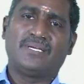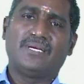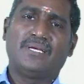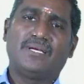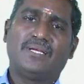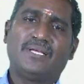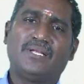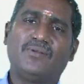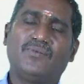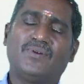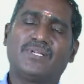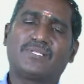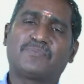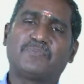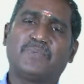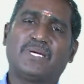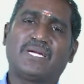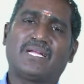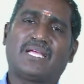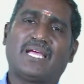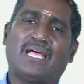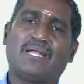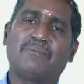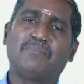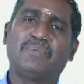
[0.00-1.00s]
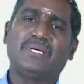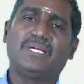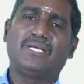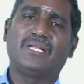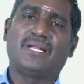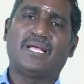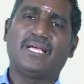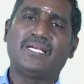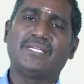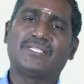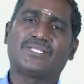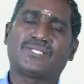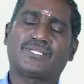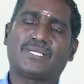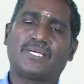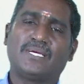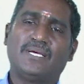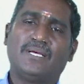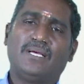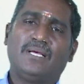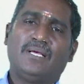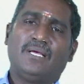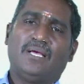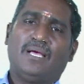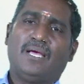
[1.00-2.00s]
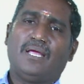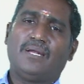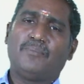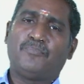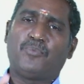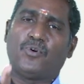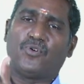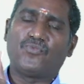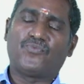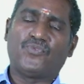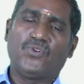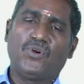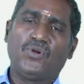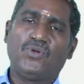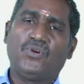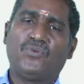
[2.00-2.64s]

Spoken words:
Investment can be raised and portfolio